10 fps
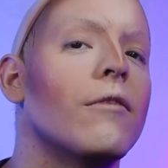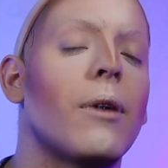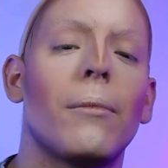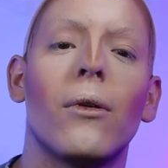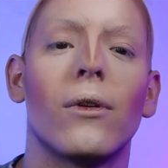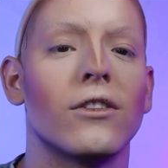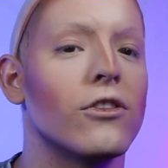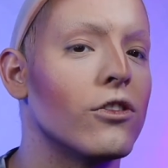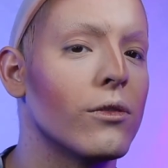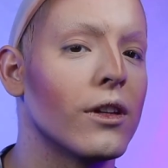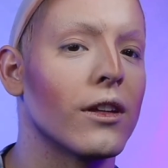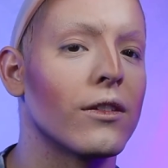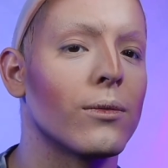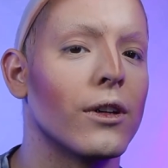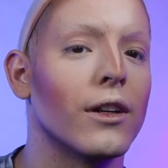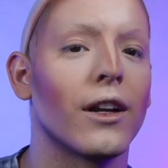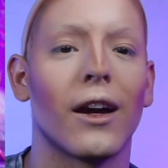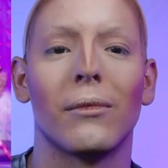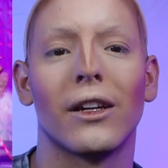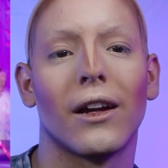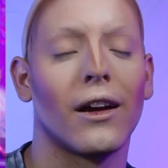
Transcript: Peppa wasn't doing this one. I mean,